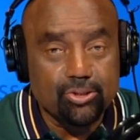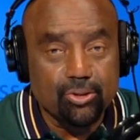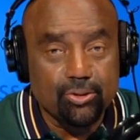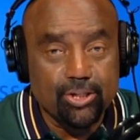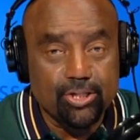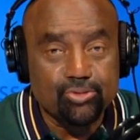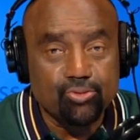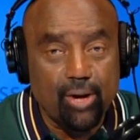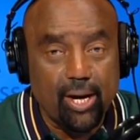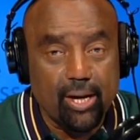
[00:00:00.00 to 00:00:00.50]

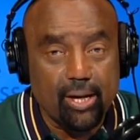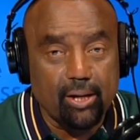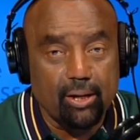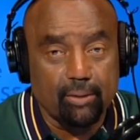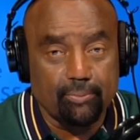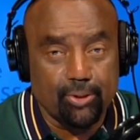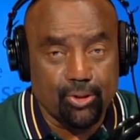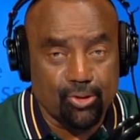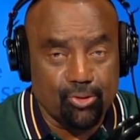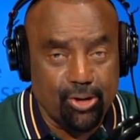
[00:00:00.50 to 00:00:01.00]
So that's why I
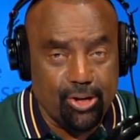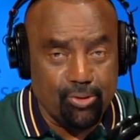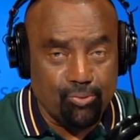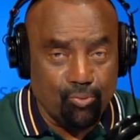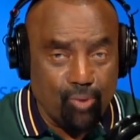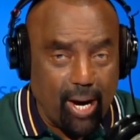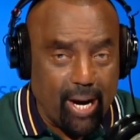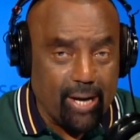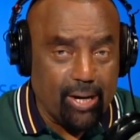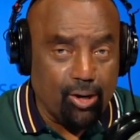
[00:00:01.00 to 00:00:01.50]
call him the Great
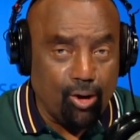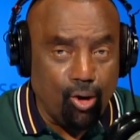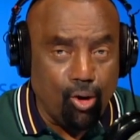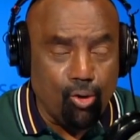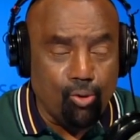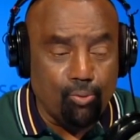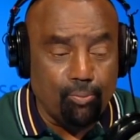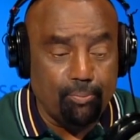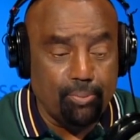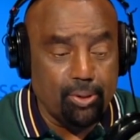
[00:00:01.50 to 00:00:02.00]
White
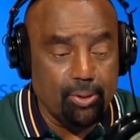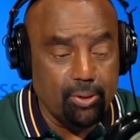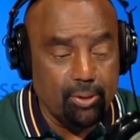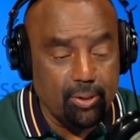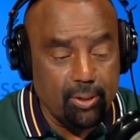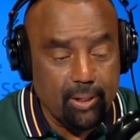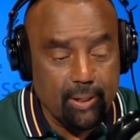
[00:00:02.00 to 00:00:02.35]
Hope.